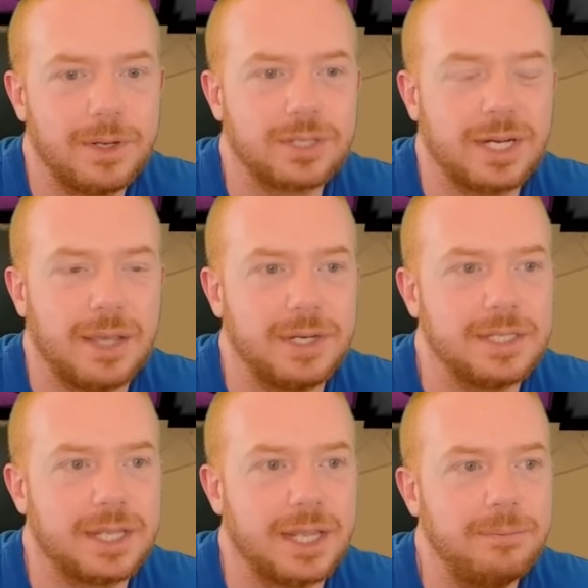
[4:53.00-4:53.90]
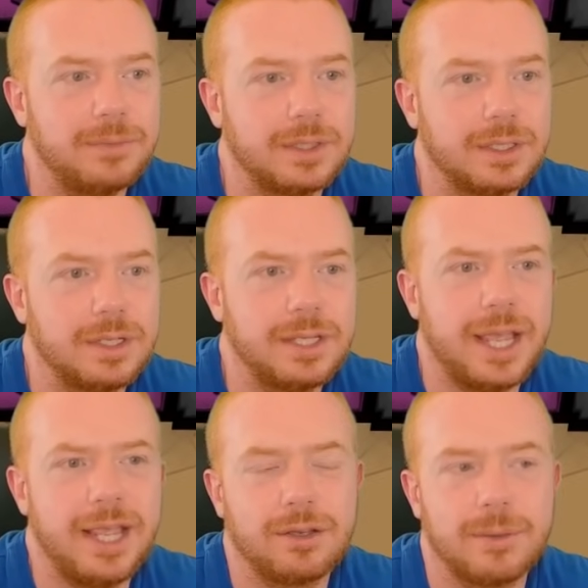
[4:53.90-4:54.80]
Red's gonna have an easy game.
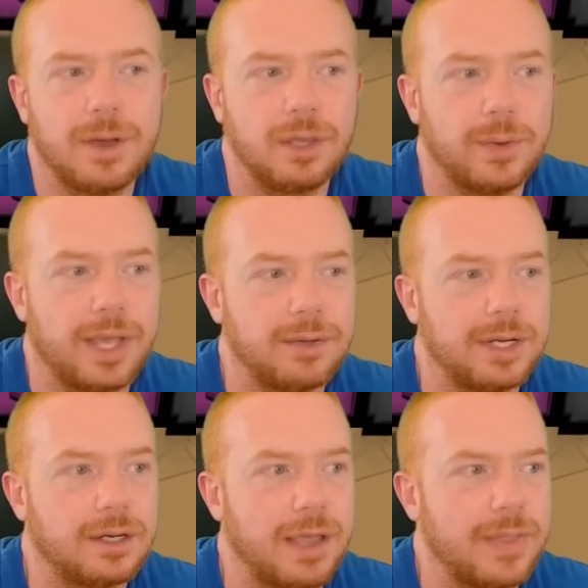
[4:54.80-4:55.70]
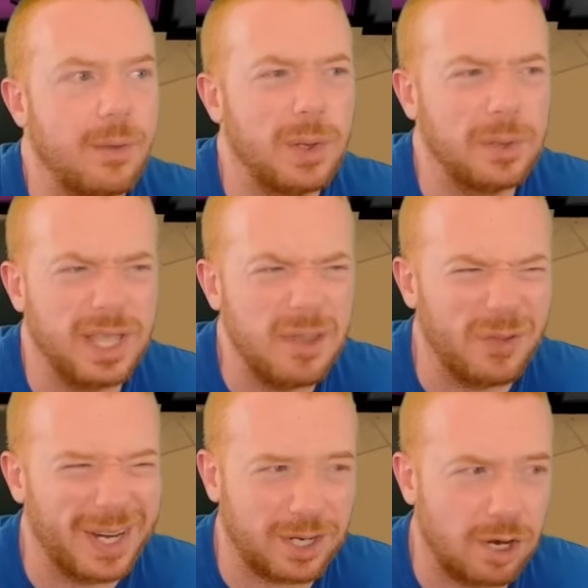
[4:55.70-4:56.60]
Yeah, he'll come all the way out here, and then we will
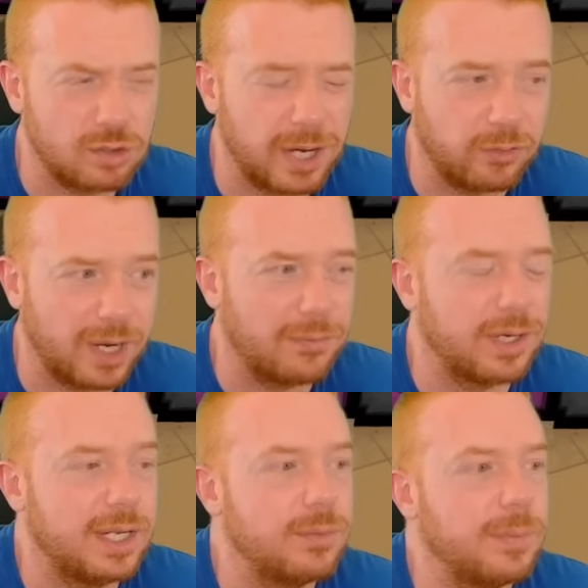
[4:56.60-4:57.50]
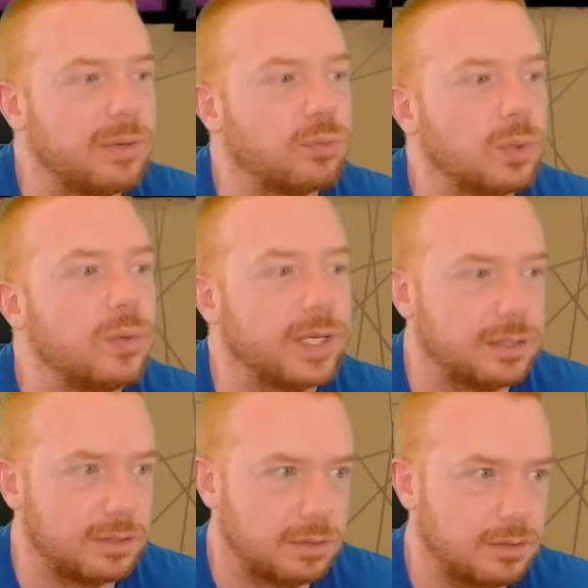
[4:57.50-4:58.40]
infinite card trade forever, and he will be
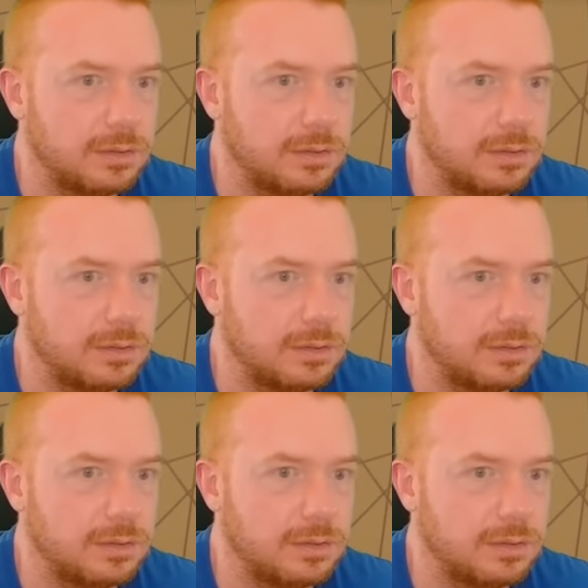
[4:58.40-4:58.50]
ruined.